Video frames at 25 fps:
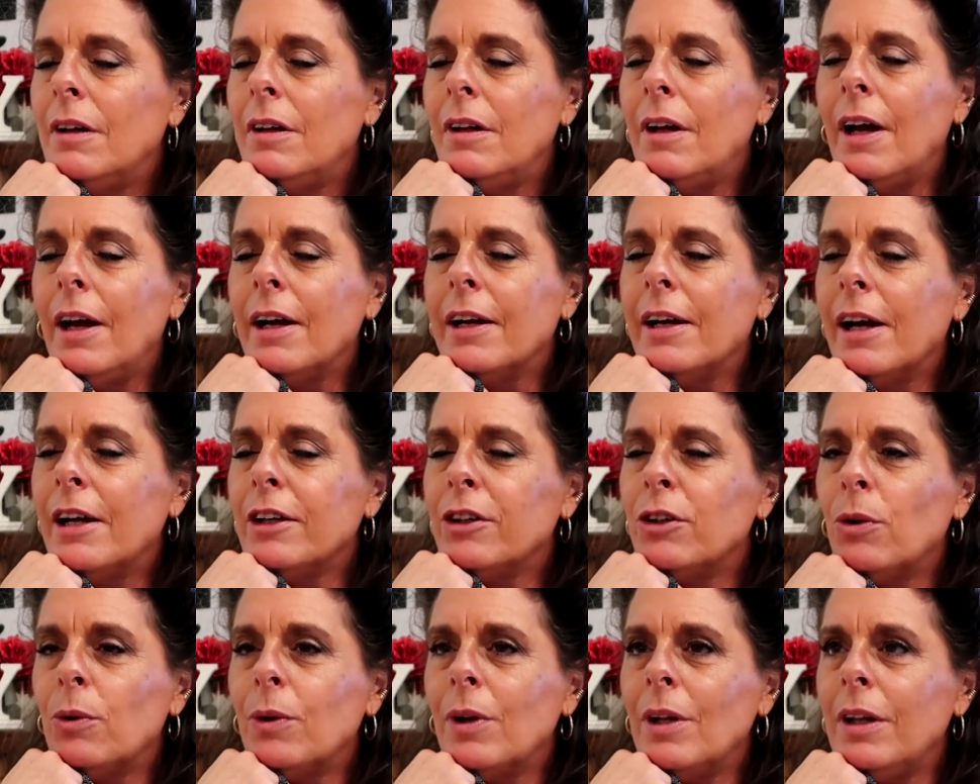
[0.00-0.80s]
I gotta
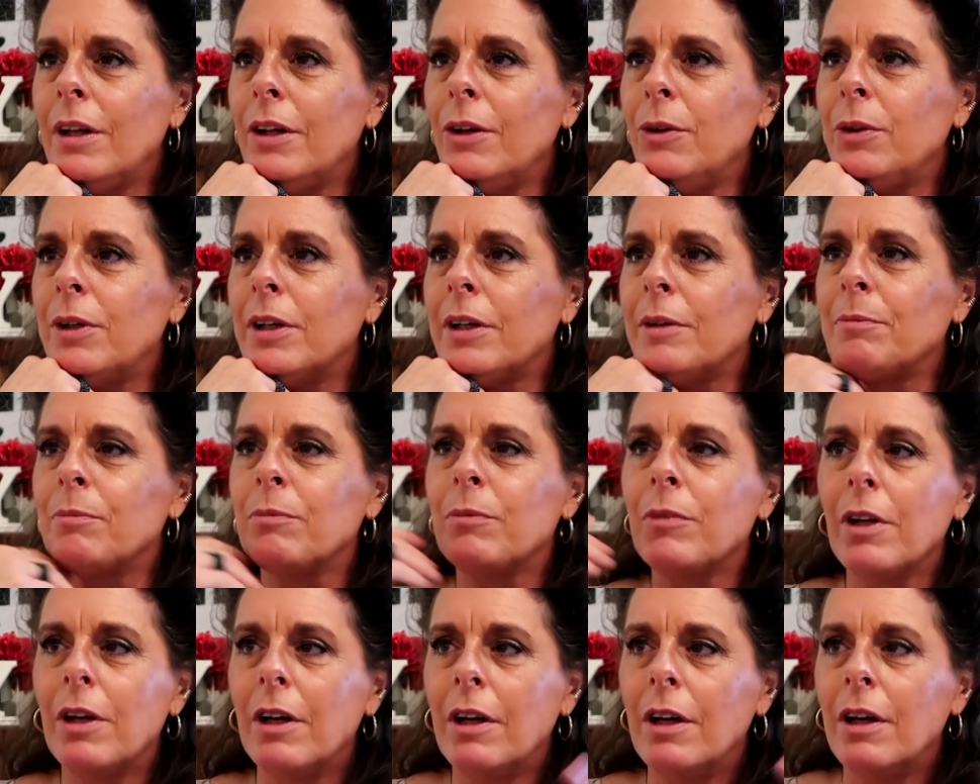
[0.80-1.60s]
go get Luna.
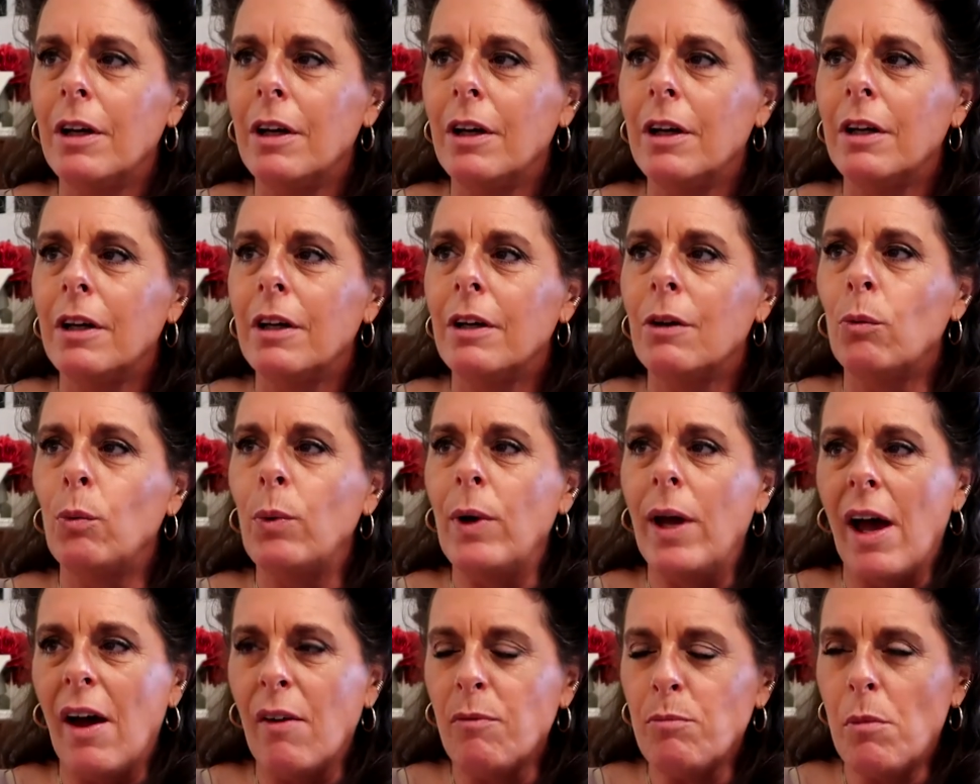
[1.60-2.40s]

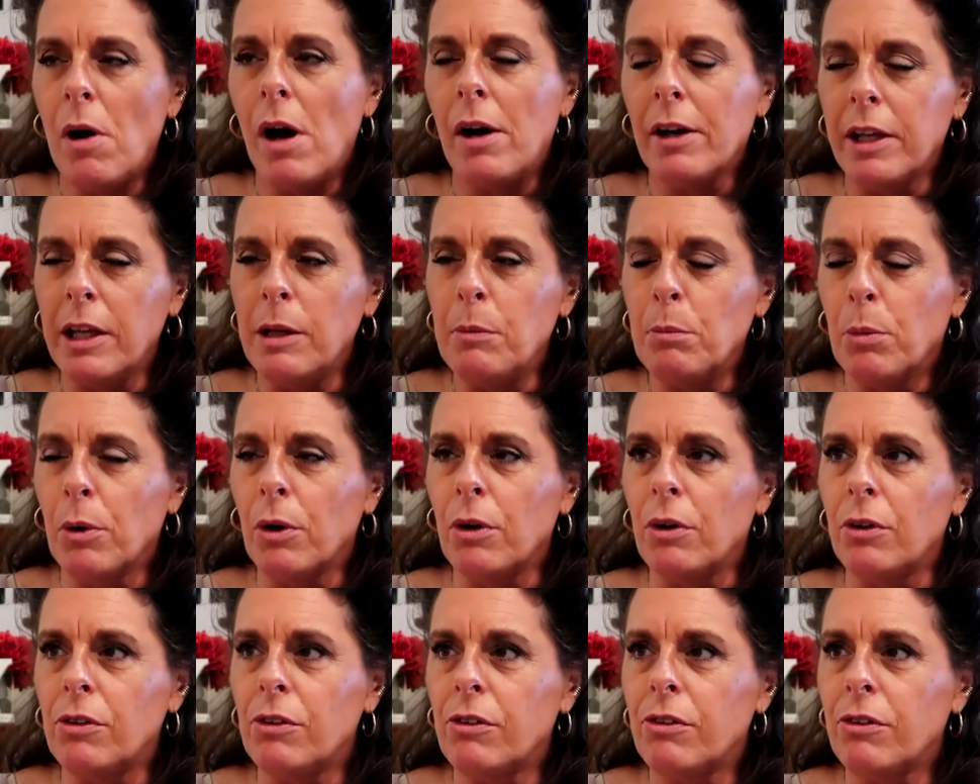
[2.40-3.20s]
We have
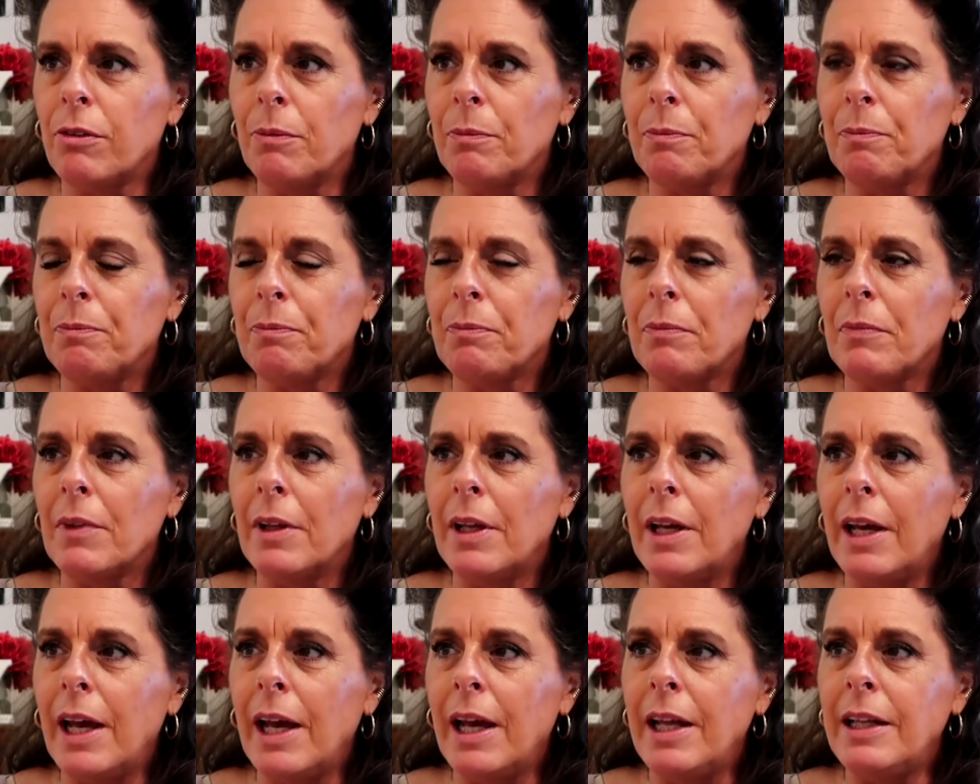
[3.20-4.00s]
mockingbirds,
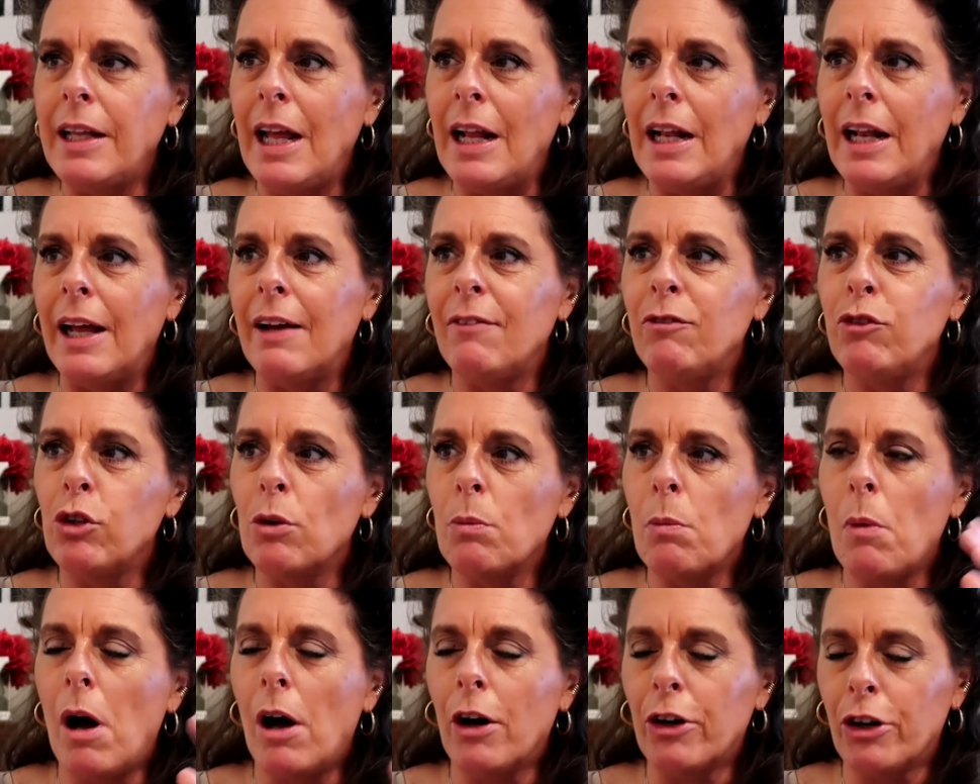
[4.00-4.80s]
and they love to
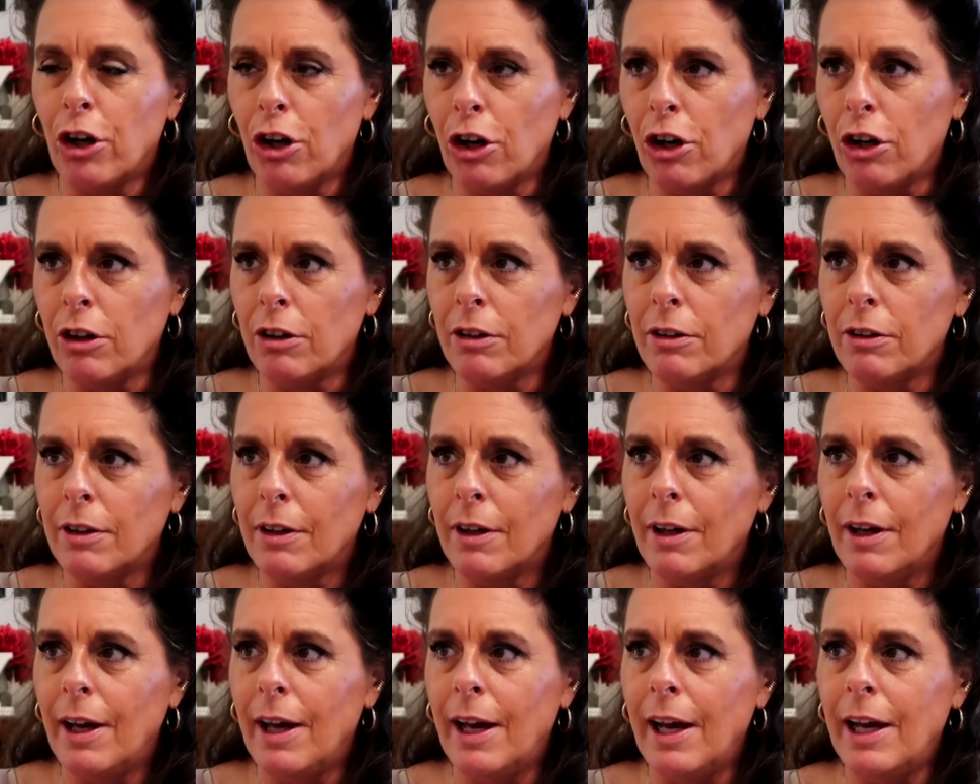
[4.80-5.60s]
mock her,
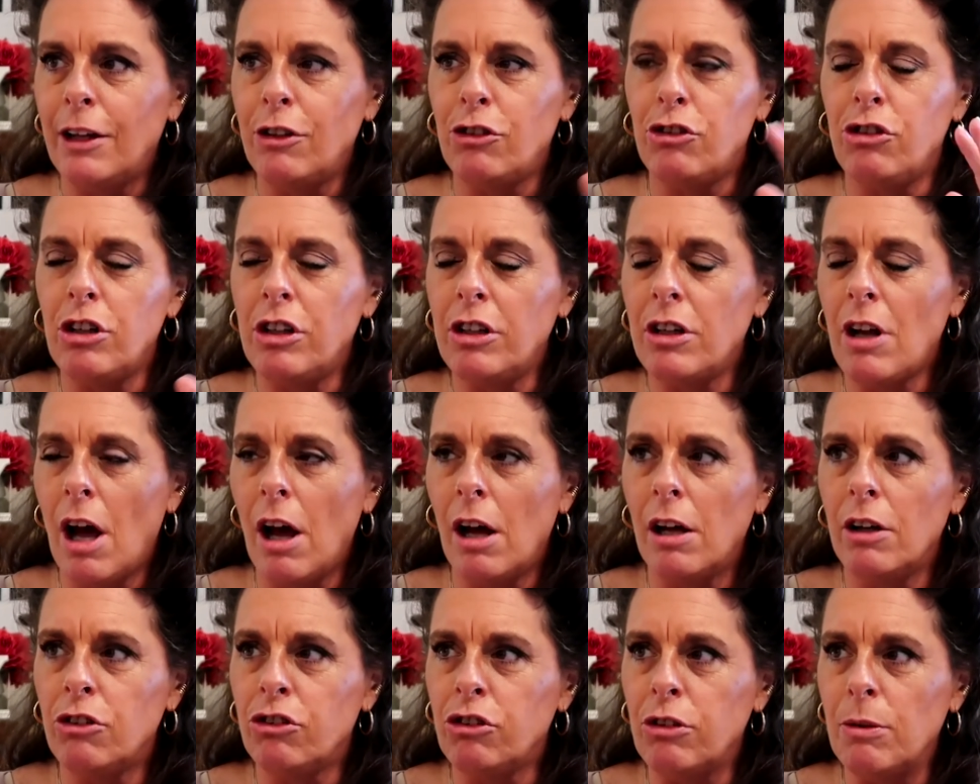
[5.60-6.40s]
and she
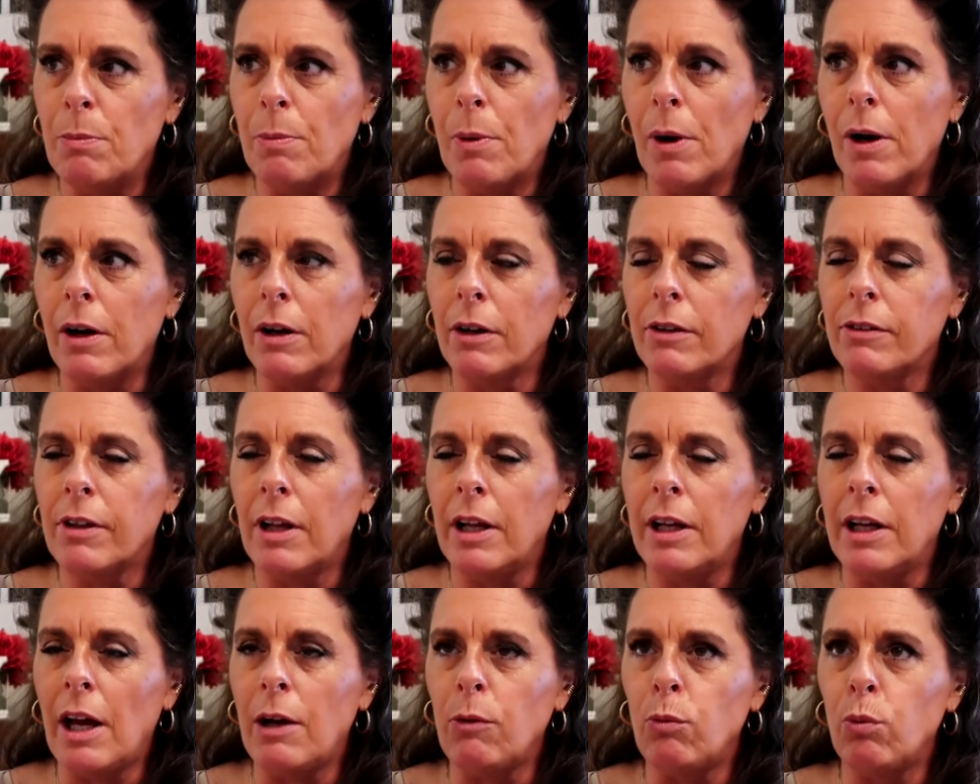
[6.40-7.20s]
barks,
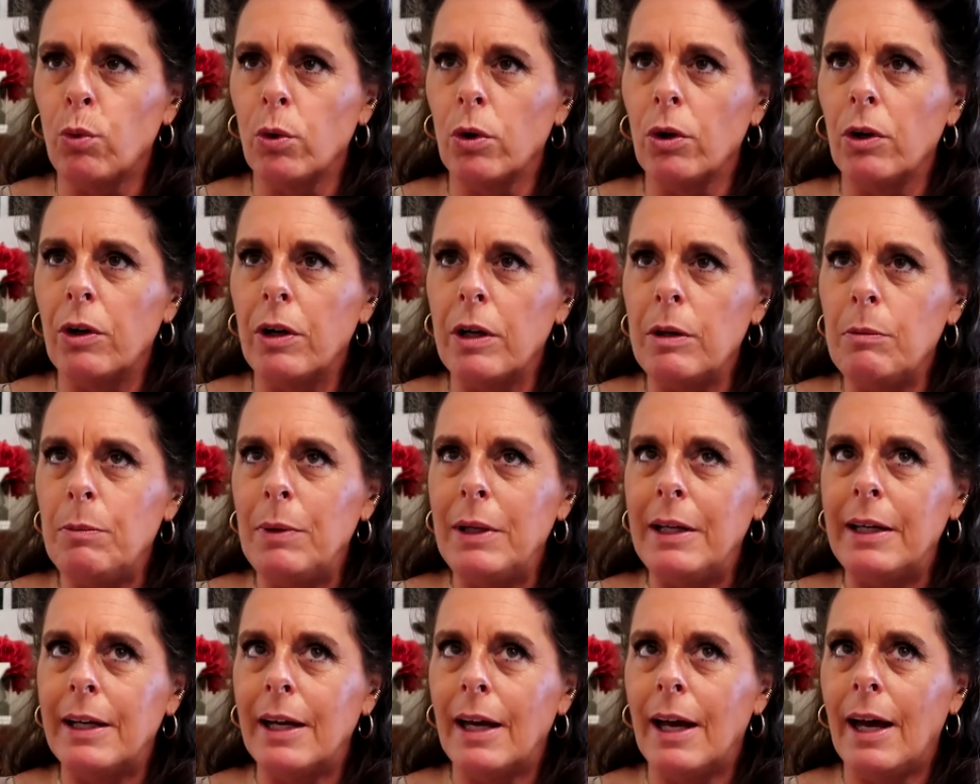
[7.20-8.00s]
and I worry
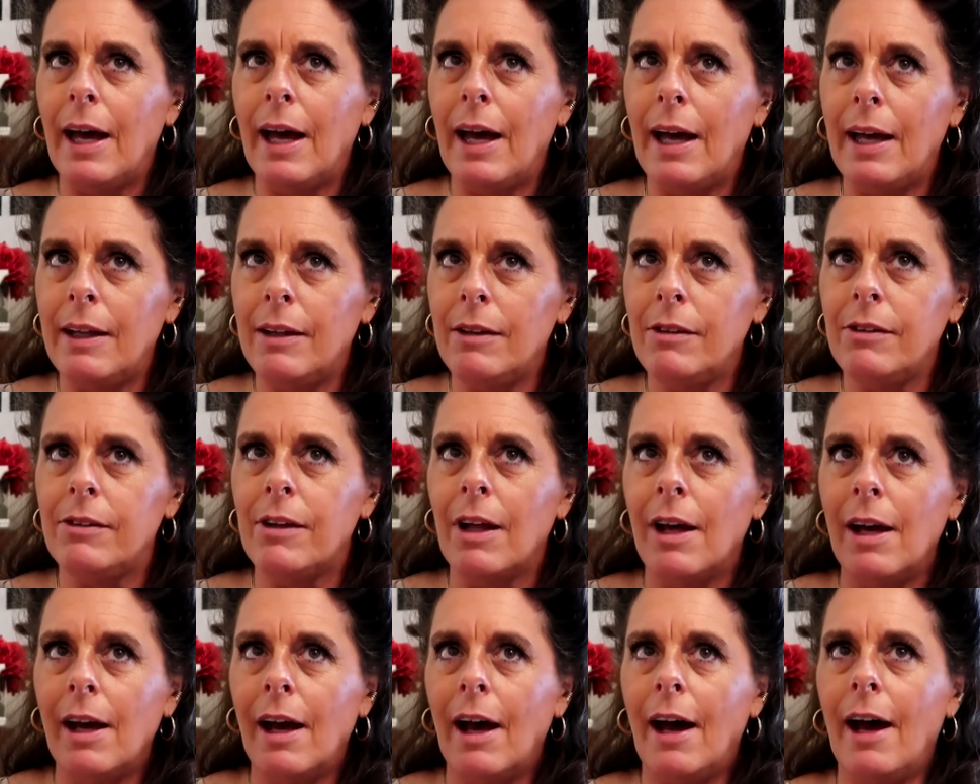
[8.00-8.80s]
because
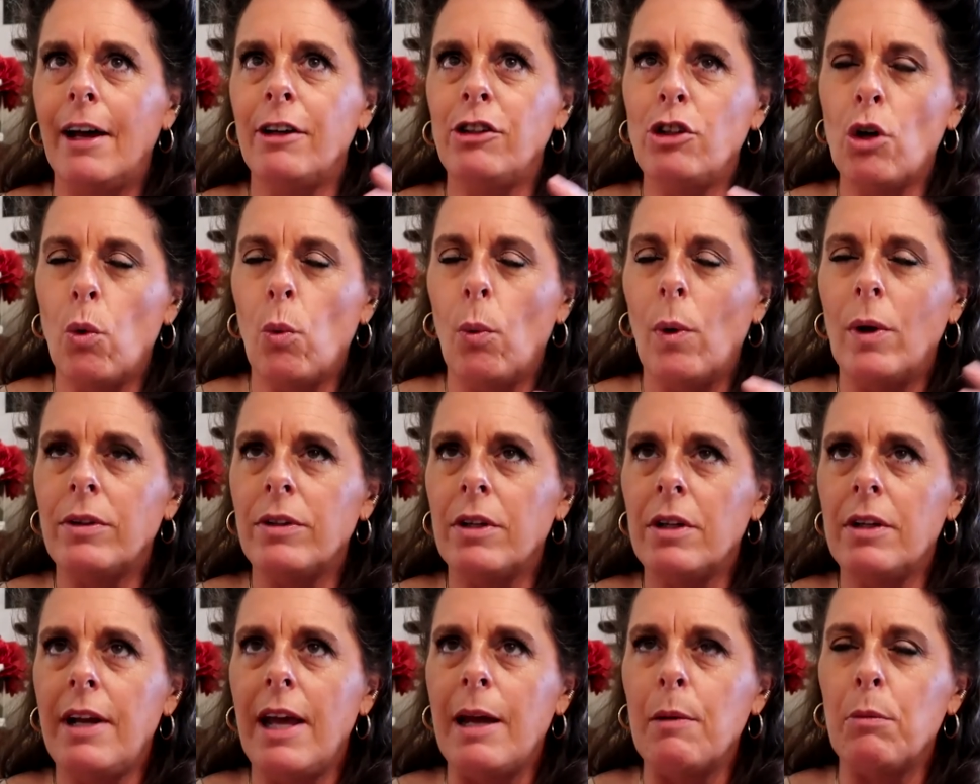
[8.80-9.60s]
I don't want
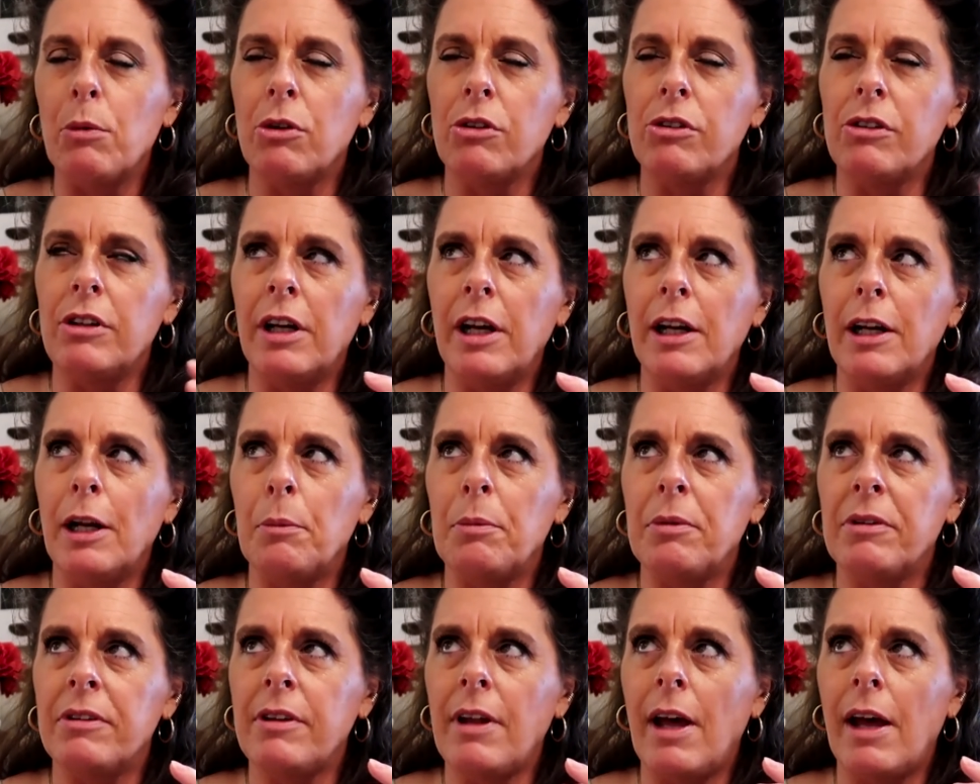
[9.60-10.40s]
the neighbors to get
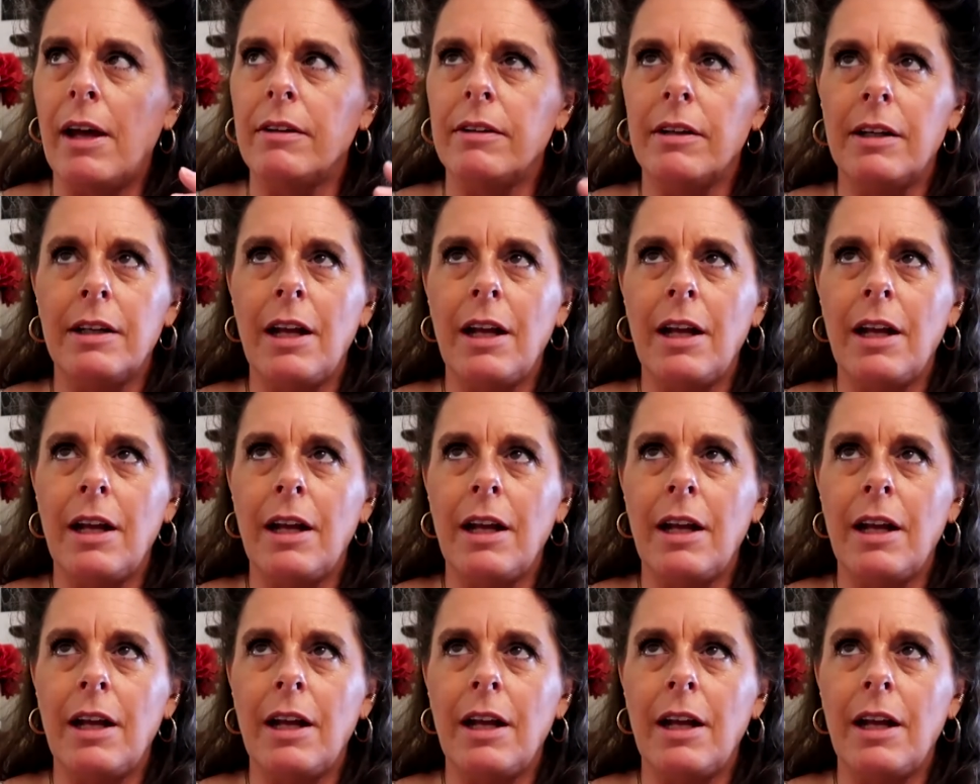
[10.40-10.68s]
upset.